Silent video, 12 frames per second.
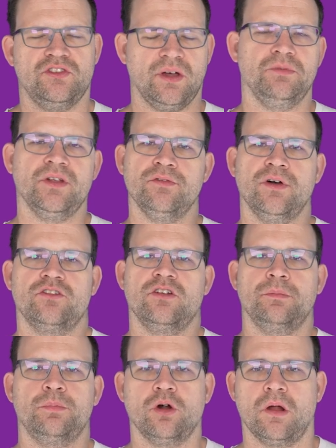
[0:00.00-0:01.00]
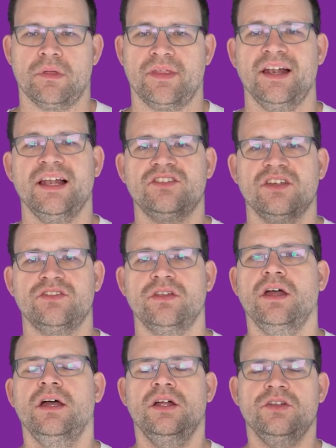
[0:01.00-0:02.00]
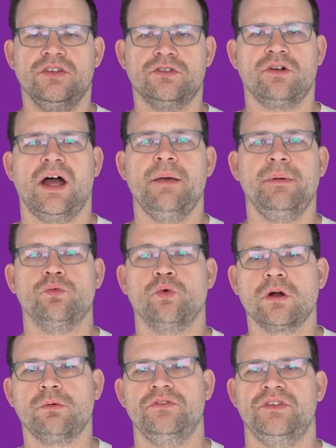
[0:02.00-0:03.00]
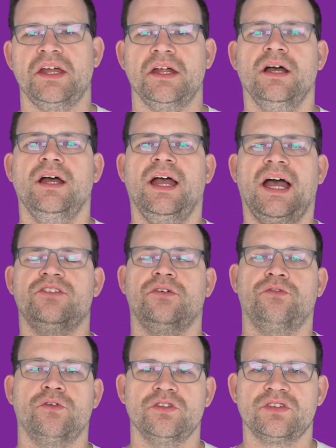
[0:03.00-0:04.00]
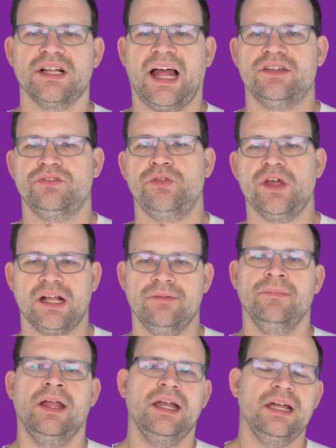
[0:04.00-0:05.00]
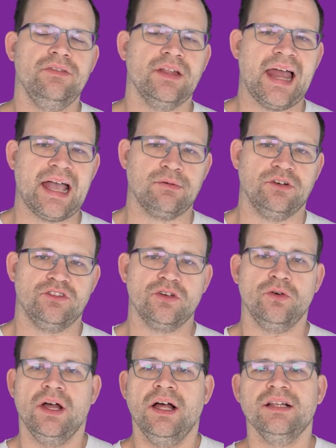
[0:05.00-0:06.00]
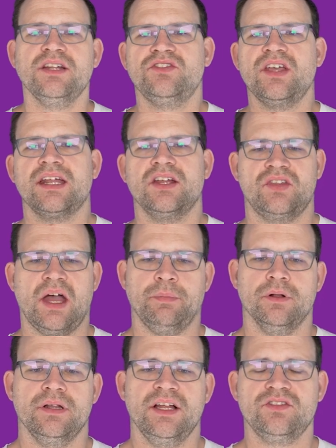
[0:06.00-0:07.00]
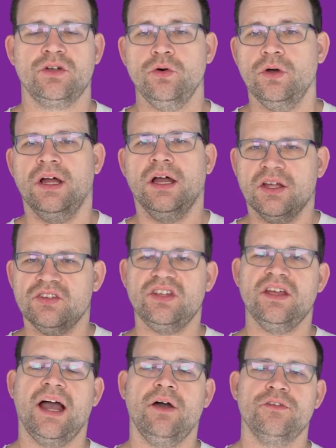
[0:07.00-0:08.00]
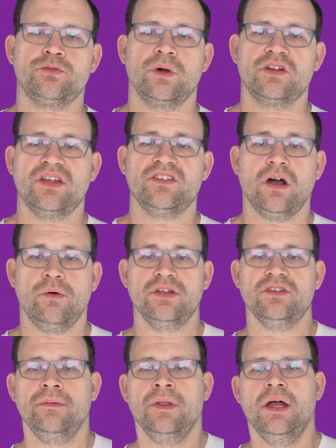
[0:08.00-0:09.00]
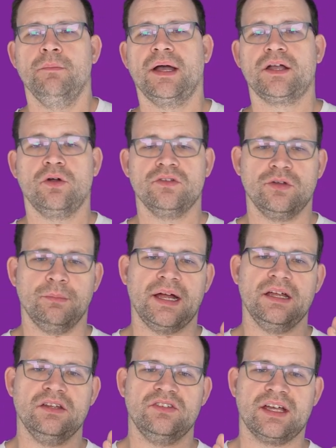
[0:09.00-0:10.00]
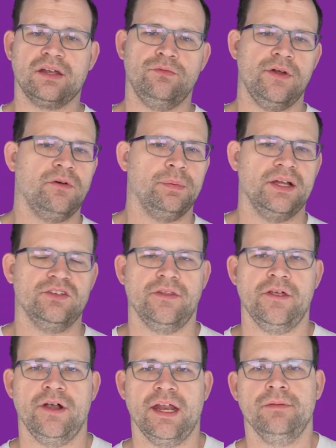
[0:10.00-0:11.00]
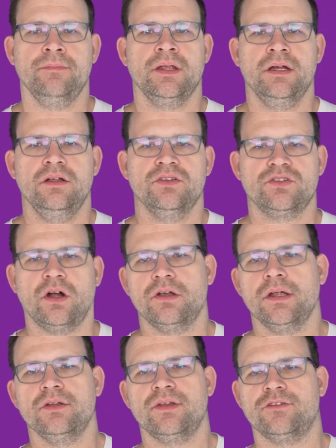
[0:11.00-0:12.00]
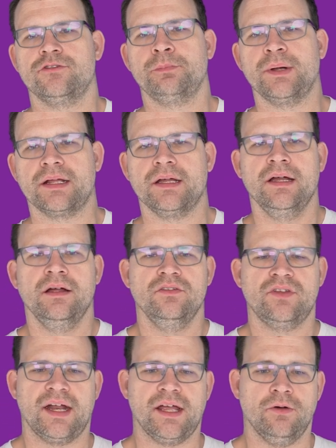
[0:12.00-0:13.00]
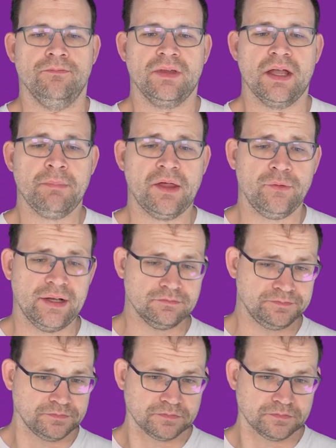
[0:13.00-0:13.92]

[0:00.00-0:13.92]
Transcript: subset of functional programming that lets us describe and work with data as a first-class thing in the language. So let's take an example. Let's go see how this works, as always, by going to my second favorite place on the internet, start.spring.io. And by the way,